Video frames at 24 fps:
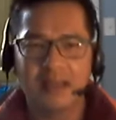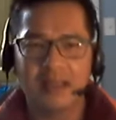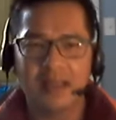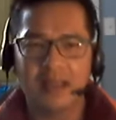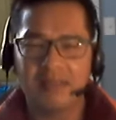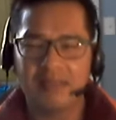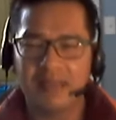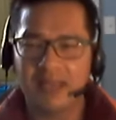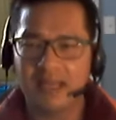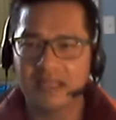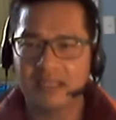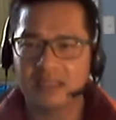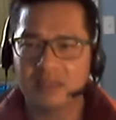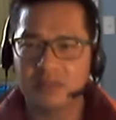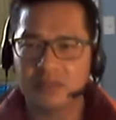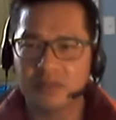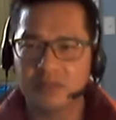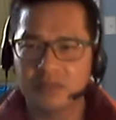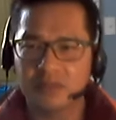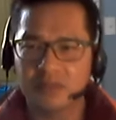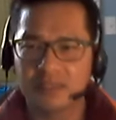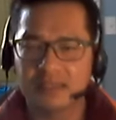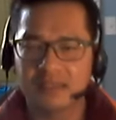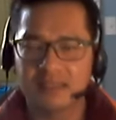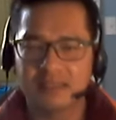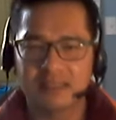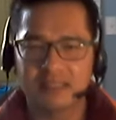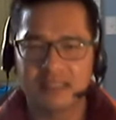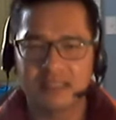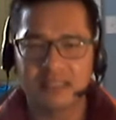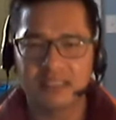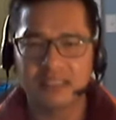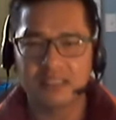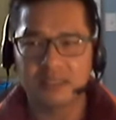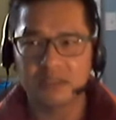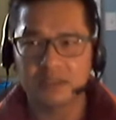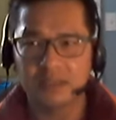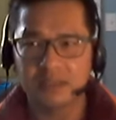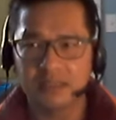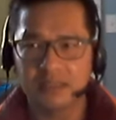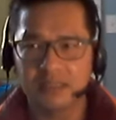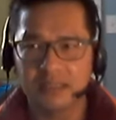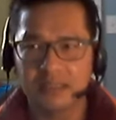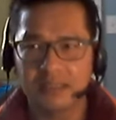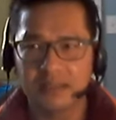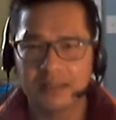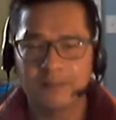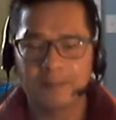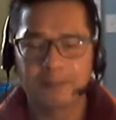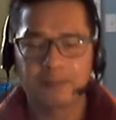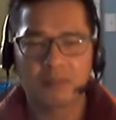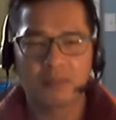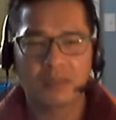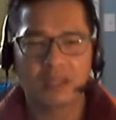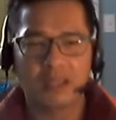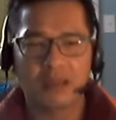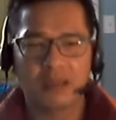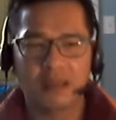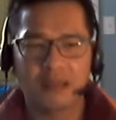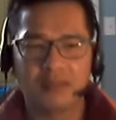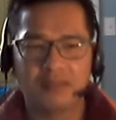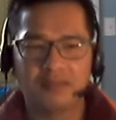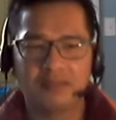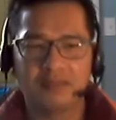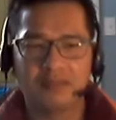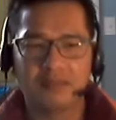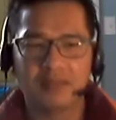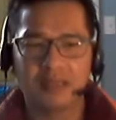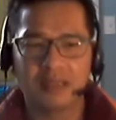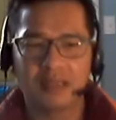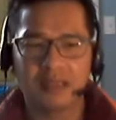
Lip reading: and that ignores the history of